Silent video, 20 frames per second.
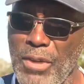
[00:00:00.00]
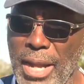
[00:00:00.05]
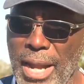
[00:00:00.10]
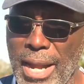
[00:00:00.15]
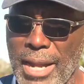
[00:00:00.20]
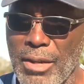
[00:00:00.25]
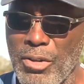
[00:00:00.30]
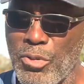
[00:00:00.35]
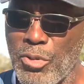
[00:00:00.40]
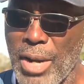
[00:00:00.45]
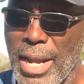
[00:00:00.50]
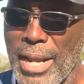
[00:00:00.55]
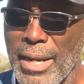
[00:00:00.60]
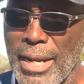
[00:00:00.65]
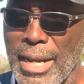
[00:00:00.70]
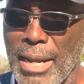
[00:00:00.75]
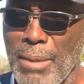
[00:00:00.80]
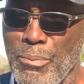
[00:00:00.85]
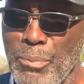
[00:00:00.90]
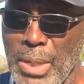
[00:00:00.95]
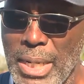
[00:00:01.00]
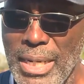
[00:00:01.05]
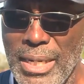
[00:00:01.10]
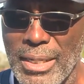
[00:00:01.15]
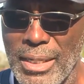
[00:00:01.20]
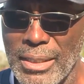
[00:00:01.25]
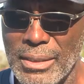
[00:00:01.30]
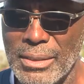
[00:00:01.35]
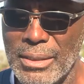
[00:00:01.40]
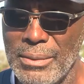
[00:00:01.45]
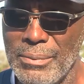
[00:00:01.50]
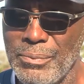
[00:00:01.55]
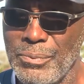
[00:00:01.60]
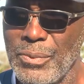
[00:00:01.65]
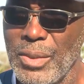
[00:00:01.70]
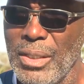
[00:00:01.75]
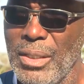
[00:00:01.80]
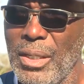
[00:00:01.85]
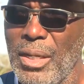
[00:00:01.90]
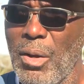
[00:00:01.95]
you had dry land peanuts,
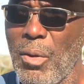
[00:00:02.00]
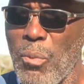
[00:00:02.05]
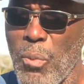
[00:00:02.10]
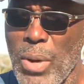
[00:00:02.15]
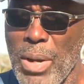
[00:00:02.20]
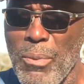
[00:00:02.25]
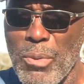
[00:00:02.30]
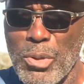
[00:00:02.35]
we